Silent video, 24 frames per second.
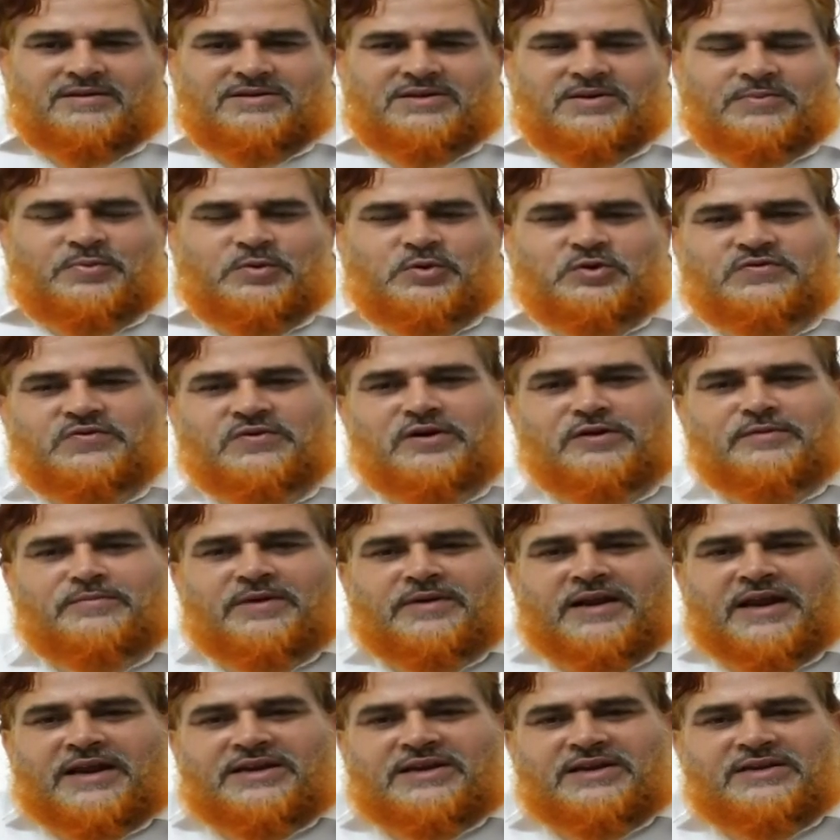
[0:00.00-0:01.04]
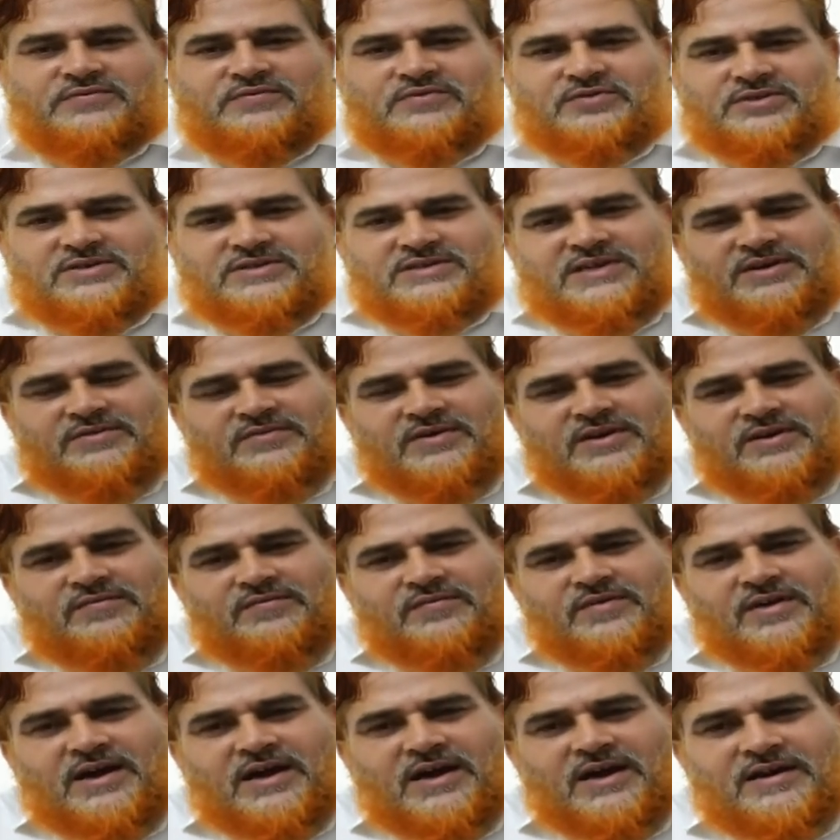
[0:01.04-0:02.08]
Suppose from
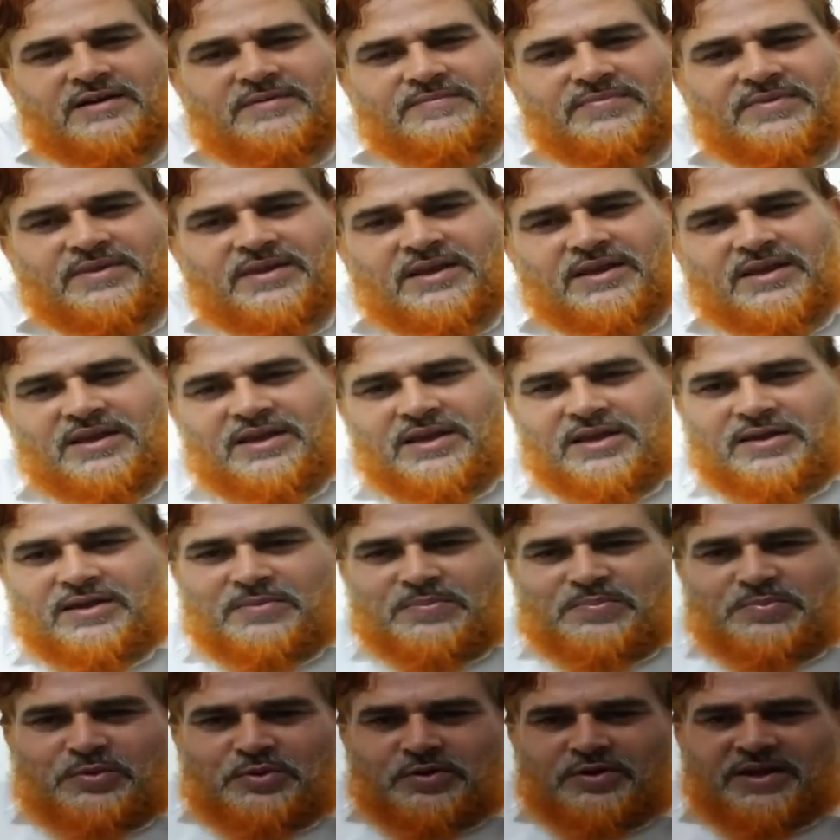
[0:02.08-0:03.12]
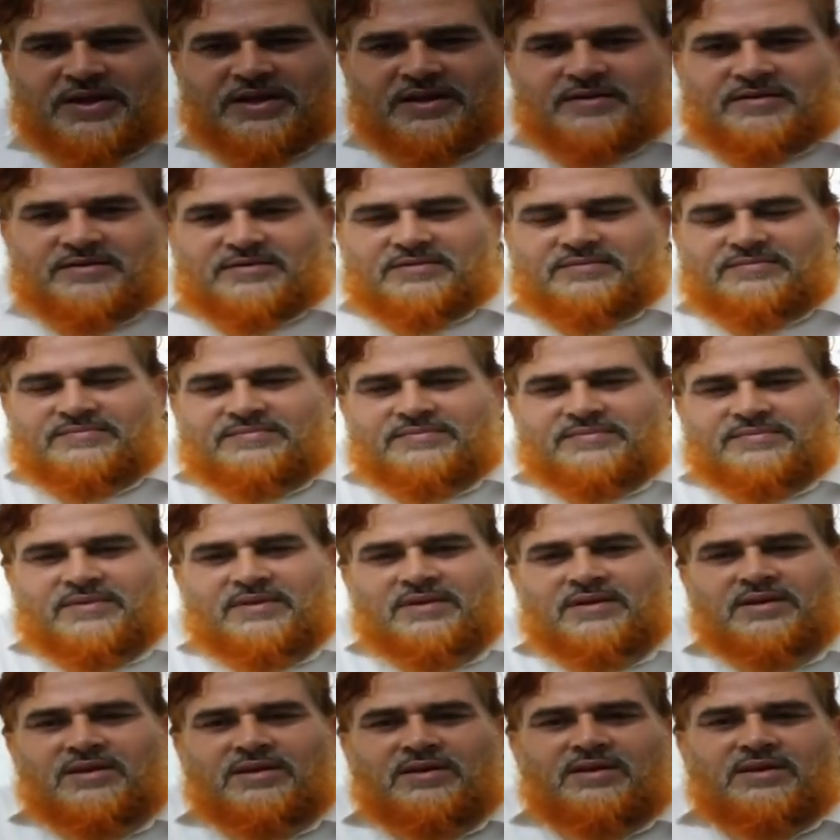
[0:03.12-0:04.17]
1947 we are importing
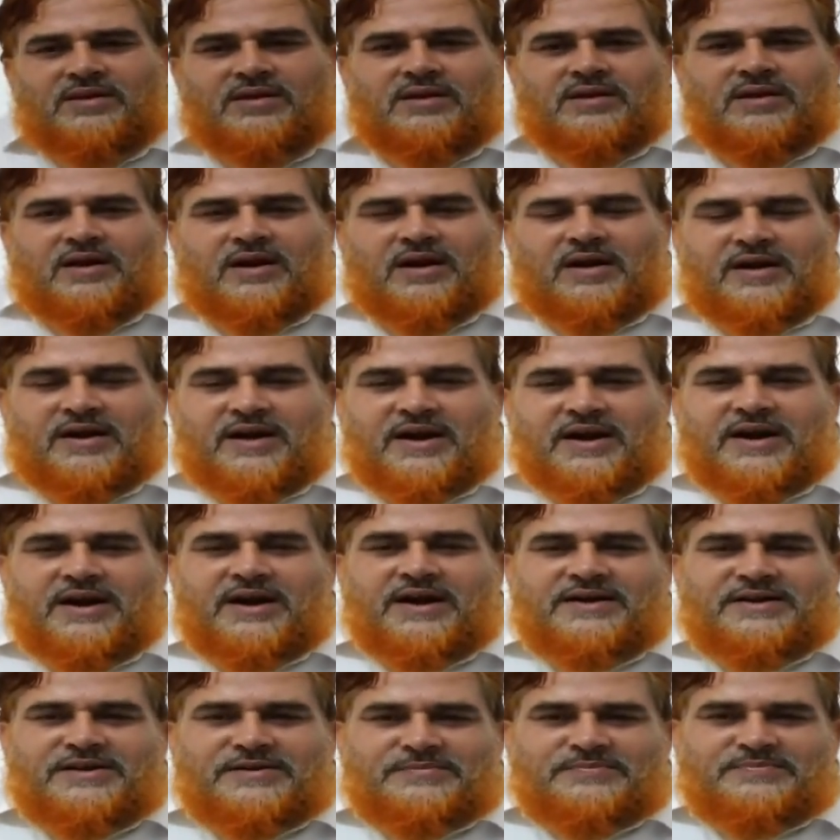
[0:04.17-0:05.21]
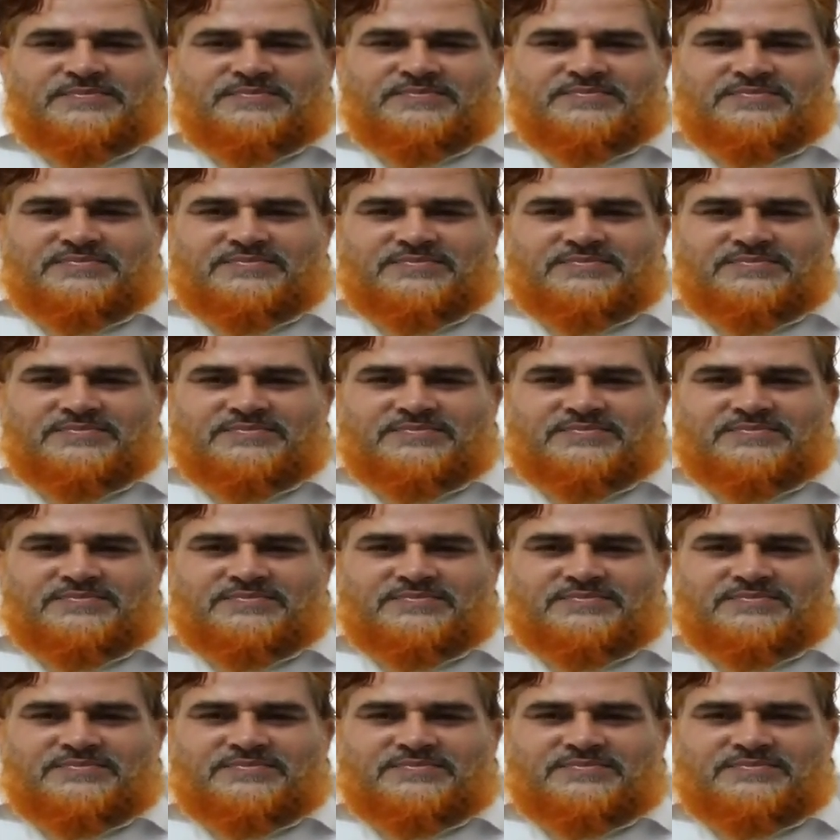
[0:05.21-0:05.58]
100 atom